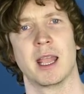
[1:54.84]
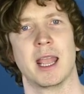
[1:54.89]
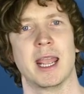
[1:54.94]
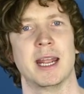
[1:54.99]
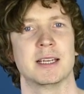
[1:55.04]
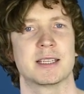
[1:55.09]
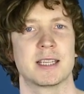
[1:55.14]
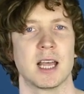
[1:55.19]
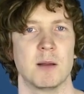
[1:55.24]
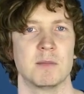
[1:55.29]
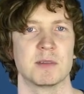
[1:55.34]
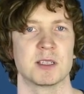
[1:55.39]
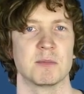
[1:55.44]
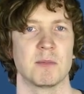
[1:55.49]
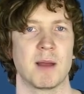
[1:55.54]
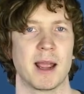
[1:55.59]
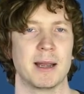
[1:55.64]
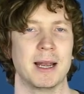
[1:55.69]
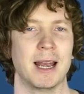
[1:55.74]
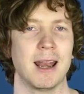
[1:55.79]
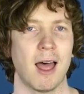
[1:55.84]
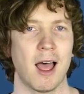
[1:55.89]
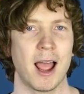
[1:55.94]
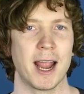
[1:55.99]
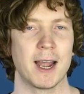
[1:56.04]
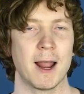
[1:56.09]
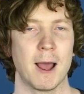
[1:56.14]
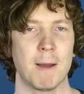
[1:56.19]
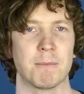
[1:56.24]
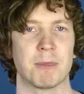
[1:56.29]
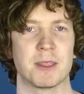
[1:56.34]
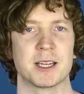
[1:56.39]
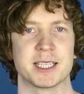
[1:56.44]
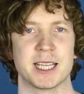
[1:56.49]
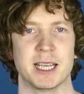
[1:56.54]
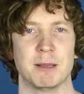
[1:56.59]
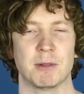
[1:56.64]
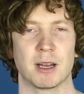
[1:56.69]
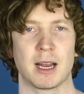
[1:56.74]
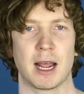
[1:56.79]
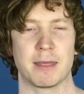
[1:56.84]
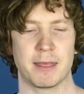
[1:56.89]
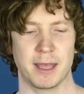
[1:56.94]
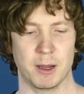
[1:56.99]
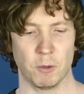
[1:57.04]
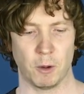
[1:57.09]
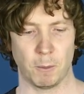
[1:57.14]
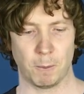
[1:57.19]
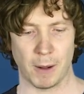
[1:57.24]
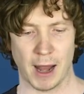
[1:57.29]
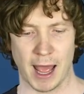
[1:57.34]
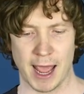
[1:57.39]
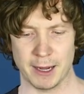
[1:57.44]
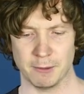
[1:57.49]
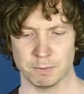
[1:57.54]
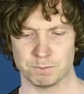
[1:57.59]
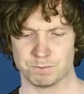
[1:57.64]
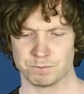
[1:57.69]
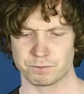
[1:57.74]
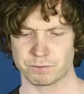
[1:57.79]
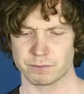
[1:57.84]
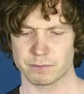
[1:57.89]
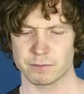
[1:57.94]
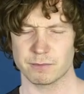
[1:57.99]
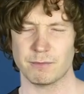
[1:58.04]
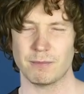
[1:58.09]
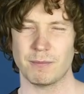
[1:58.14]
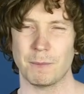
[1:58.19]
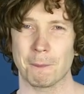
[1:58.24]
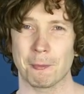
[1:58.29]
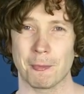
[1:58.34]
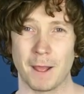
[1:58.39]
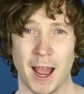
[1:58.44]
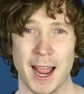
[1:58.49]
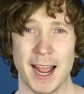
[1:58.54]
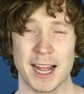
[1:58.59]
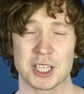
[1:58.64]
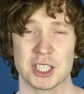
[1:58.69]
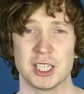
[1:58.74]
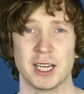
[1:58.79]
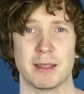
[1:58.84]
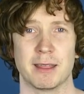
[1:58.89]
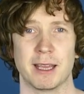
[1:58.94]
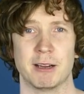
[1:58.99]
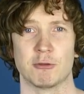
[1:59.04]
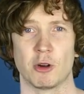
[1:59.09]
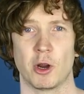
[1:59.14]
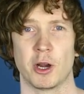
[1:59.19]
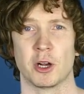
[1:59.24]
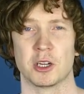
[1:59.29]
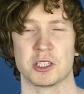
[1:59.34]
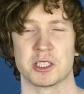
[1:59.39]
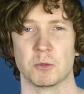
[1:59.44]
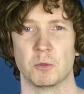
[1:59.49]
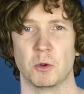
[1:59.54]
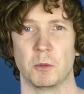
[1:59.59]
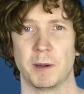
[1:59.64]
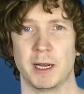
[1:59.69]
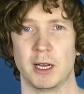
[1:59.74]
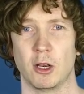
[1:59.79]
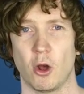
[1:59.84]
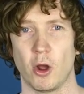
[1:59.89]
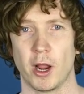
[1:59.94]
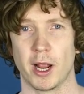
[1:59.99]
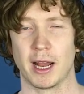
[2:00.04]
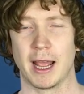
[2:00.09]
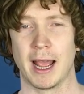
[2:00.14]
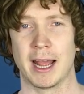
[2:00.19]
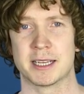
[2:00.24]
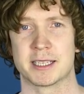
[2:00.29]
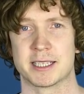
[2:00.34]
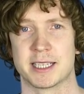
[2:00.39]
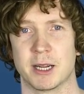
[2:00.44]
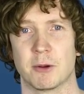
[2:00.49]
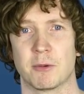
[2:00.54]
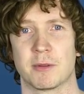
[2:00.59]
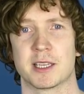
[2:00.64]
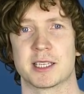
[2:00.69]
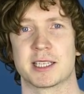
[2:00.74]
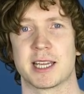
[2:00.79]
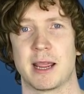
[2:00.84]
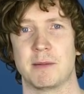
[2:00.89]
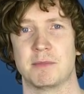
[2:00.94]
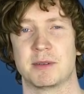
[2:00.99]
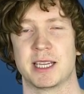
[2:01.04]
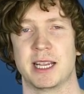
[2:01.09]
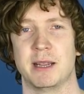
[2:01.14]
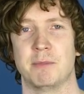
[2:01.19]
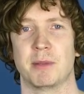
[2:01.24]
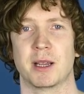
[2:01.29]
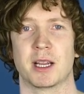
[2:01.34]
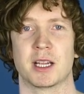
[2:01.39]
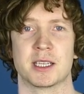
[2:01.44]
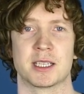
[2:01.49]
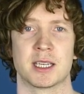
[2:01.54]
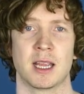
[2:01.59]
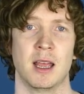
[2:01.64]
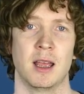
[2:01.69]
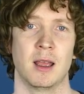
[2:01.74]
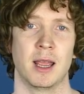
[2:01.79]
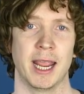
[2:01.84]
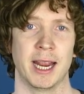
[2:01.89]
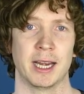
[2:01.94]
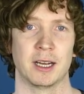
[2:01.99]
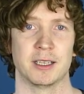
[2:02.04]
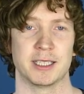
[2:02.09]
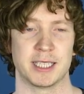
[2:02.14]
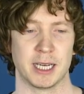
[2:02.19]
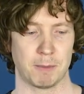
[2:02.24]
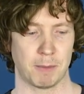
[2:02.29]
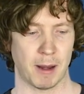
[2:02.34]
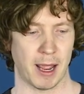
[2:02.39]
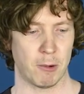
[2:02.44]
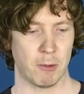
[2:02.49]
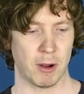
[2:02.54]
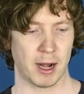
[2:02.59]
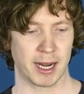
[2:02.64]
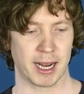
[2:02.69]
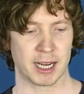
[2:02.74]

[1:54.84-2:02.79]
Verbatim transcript: In terms of my lineup, the team that I think will play, I actually think Roy Hodgson will be loyal and stick with the same team because England did play well